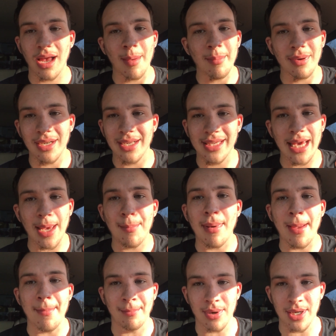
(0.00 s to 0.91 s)
I'm going to get
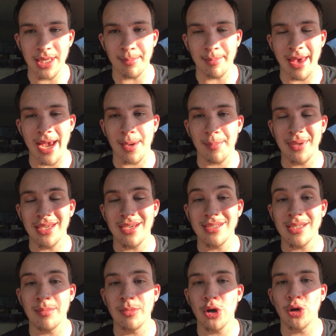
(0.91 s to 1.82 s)
my money back
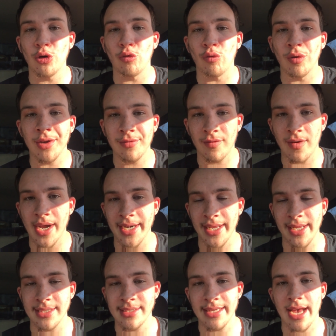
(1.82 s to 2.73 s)
because I'm going to
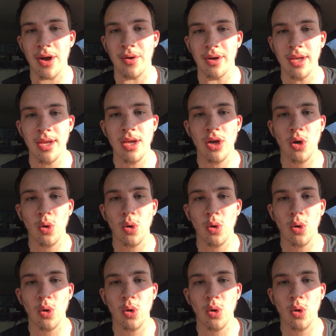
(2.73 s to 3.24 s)
refinance out.